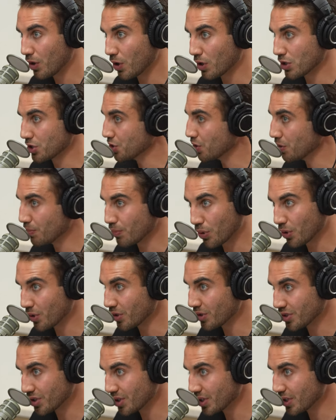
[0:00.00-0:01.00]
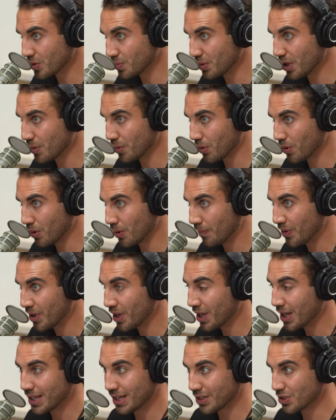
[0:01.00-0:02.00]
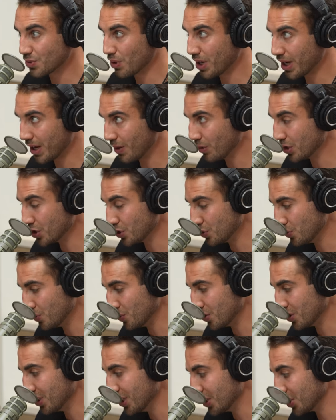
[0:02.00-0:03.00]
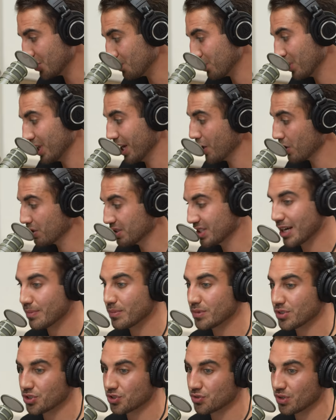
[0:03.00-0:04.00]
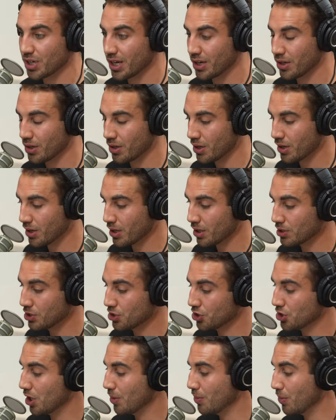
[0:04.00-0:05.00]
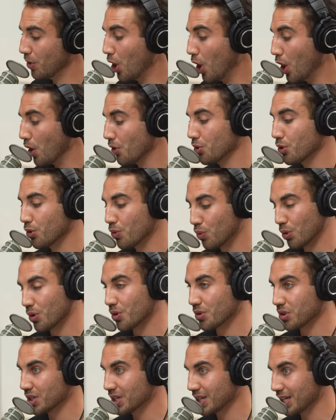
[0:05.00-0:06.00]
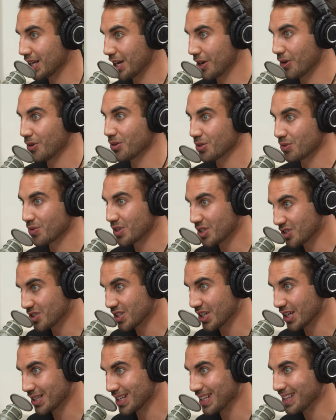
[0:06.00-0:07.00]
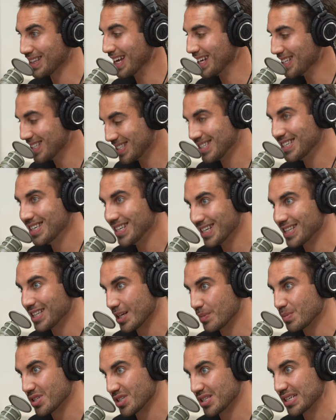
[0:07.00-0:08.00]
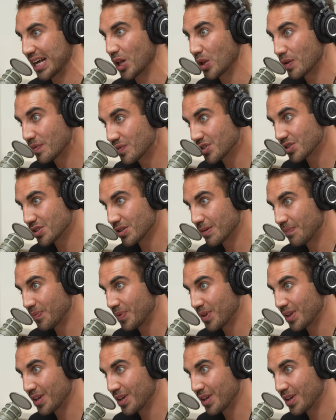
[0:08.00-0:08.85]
are so important to these people. That's why when you display or demonstrate some otherworldly characteristic that they see in themselves,